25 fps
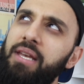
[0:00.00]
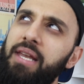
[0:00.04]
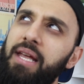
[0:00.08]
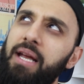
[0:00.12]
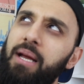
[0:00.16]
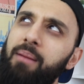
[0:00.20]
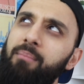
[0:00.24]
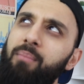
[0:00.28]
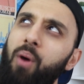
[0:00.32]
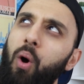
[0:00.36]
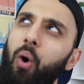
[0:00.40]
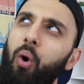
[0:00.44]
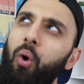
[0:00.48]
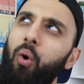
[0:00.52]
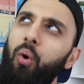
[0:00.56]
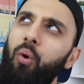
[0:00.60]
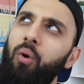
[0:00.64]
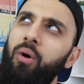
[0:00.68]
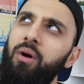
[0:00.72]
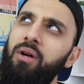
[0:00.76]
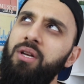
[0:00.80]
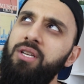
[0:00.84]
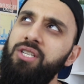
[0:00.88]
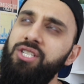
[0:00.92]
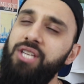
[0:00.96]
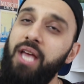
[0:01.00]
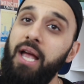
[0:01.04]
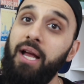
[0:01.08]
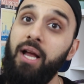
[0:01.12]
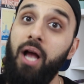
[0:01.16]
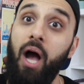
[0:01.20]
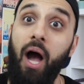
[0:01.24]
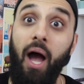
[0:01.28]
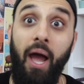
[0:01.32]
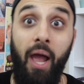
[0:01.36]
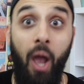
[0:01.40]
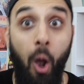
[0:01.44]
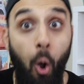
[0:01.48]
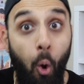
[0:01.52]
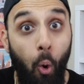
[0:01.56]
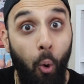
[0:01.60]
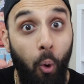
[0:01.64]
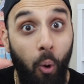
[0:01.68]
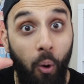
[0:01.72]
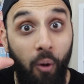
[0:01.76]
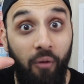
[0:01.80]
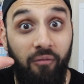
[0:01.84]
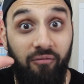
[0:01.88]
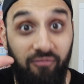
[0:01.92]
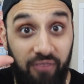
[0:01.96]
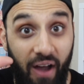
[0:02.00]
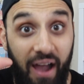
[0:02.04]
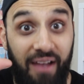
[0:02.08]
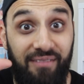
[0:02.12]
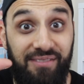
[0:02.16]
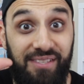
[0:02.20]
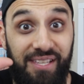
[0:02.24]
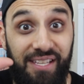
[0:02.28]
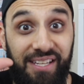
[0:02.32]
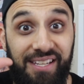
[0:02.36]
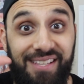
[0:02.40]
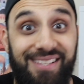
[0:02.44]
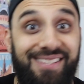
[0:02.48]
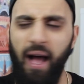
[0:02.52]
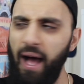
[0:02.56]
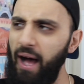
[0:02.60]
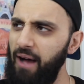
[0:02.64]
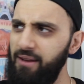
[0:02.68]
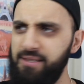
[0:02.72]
Ningbo, Shanghai. 5 cities.